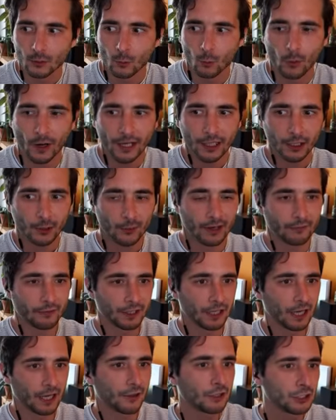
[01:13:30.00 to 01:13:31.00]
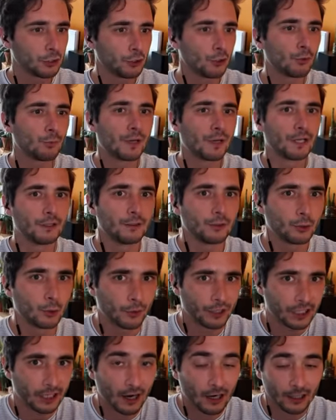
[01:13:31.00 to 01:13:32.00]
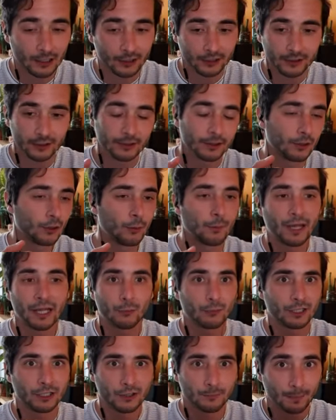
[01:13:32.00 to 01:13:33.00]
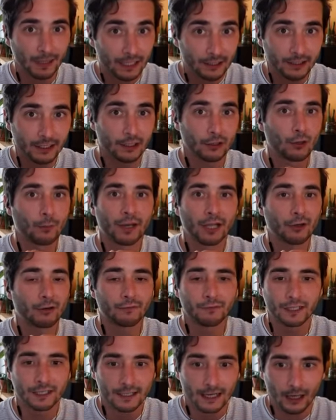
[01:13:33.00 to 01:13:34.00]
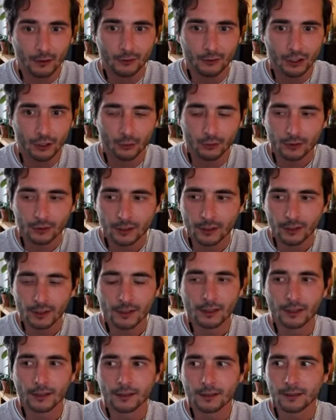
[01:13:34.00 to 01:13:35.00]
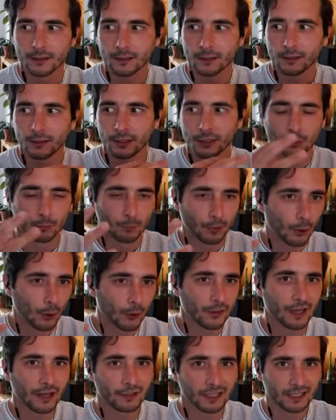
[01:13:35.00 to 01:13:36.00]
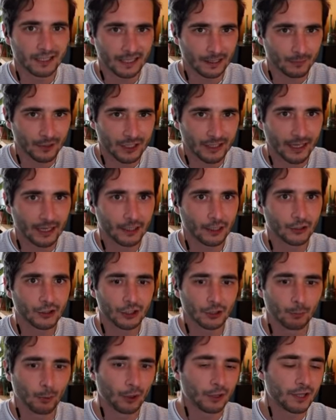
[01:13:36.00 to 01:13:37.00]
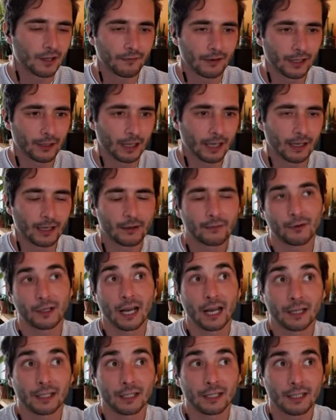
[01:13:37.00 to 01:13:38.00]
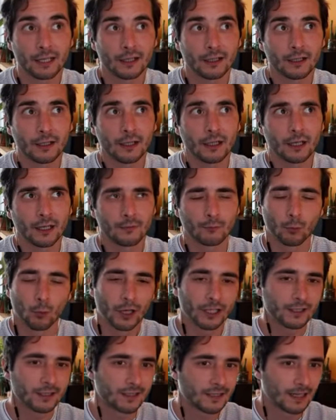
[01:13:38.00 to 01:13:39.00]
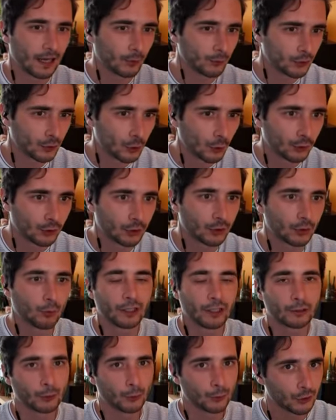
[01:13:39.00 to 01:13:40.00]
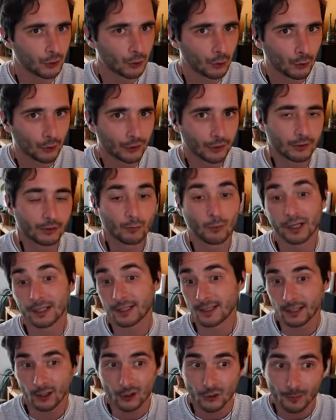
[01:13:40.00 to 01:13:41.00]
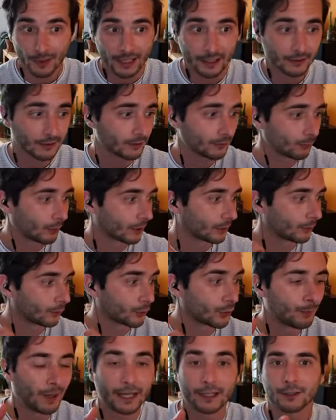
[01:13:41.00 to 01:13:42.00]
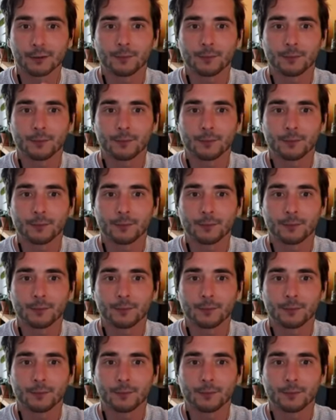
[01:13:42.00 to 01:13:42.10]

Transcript: when you have another human doing art, no matter it's painting, no matter if it's audio, you both have the same standards. You both have an idea of what sounds good, what sounds bad, what looks bad.